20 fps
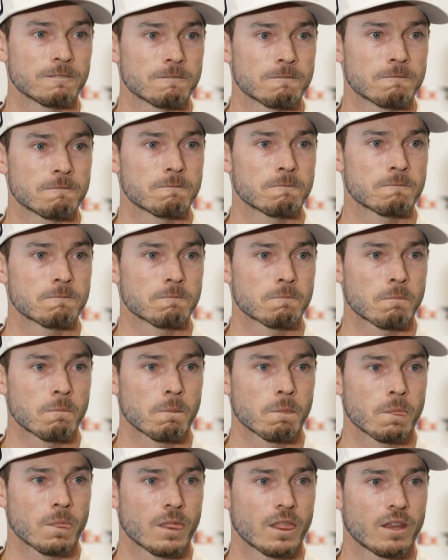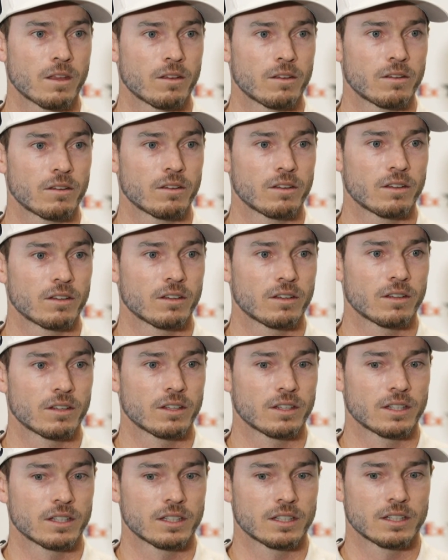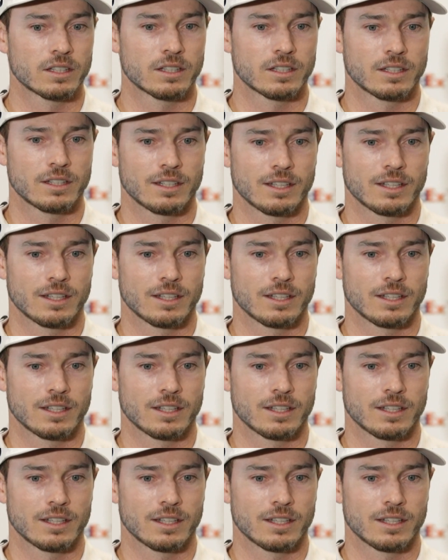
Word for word: Any pairings or competition?